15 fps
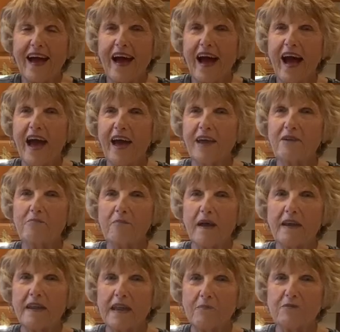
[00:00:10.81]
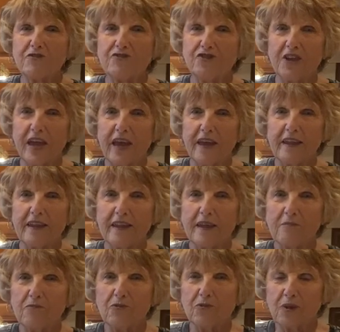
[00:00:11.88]
Hi, my name is Jan and
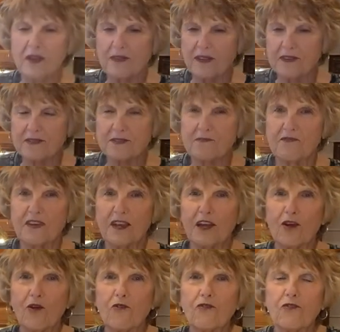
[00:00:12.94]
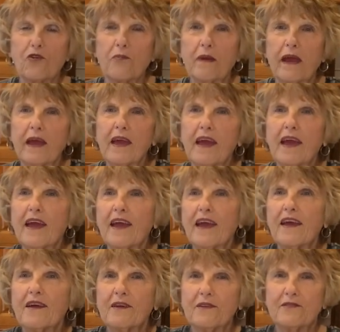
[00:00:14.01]
I'm doing this video for my
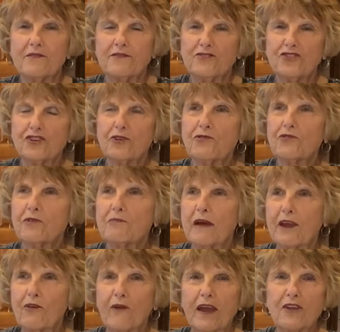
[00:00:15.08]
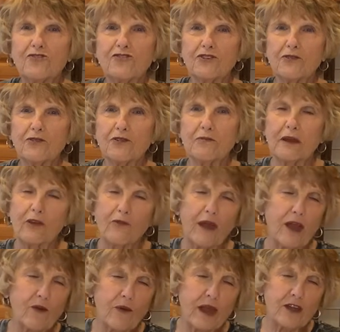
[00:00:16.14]
children, my grandchildren, my
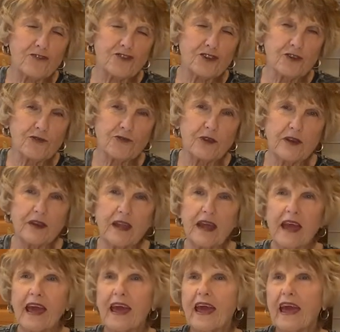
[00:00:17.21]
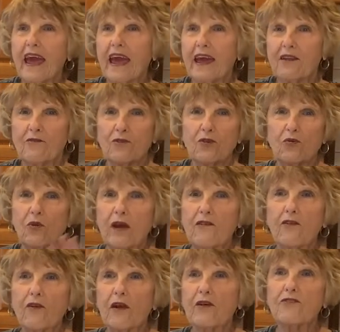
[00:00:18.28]
great-grandchildren, and
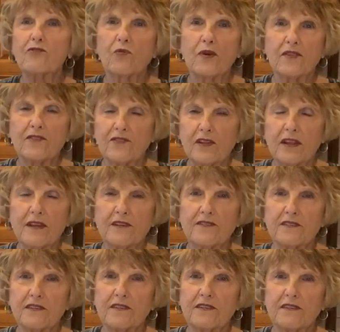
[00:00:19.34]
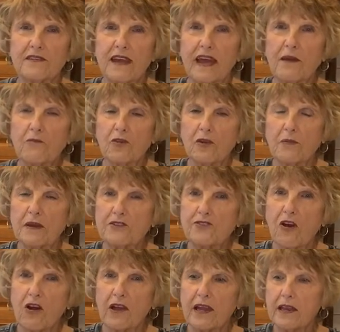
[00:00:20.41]
whoever else wants to listen. Today I'm going to be
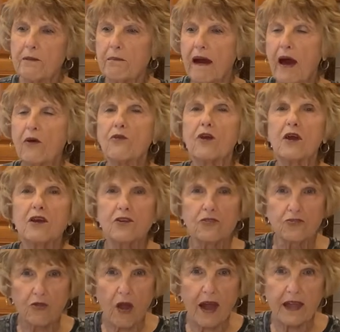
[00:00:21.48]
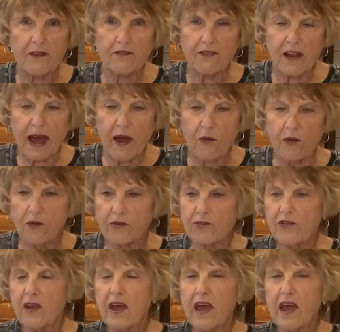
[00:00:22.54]
talking about drying flowers.